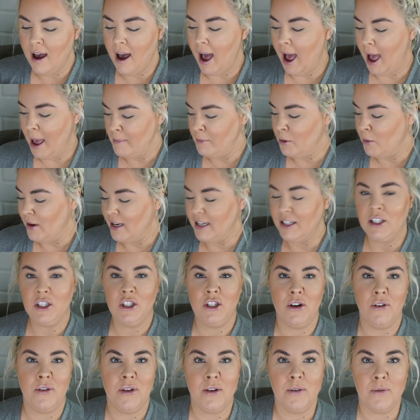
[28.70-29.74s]
I'm going to
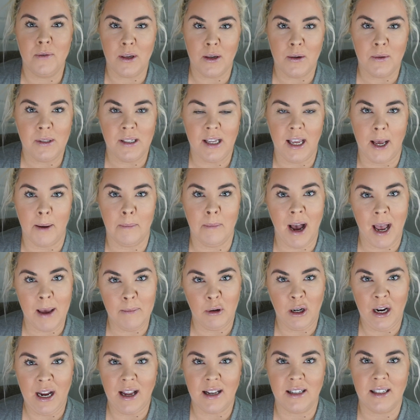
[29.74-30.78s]
show you using my
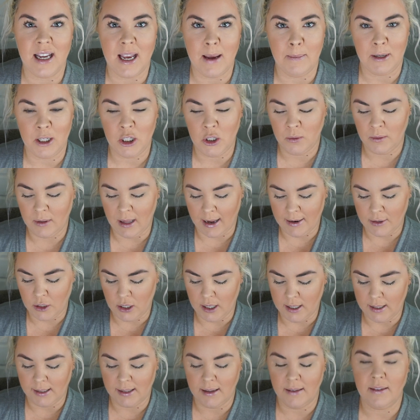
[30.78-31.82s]
brand, Amy June
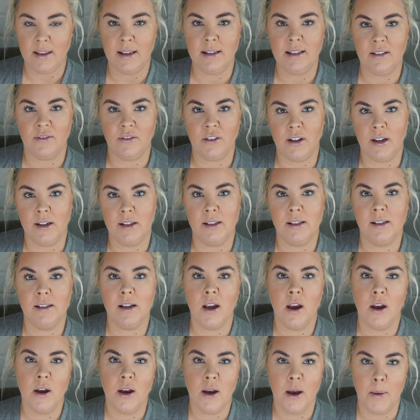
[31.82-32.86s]
Lashes, the difference
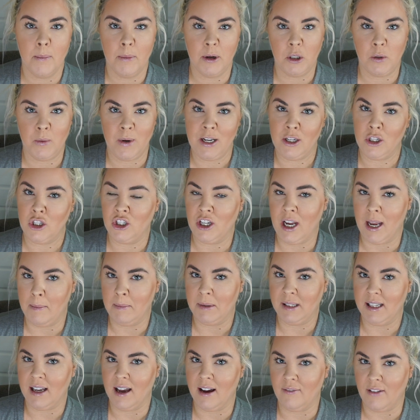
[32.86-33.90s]
between
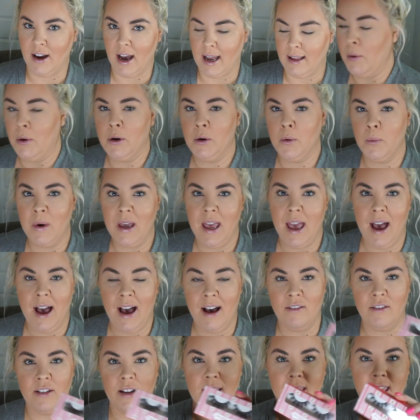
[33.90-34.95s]
shapes of eyelash. We
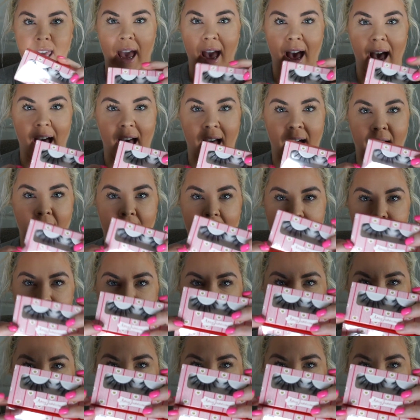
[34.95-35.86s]
have cat eye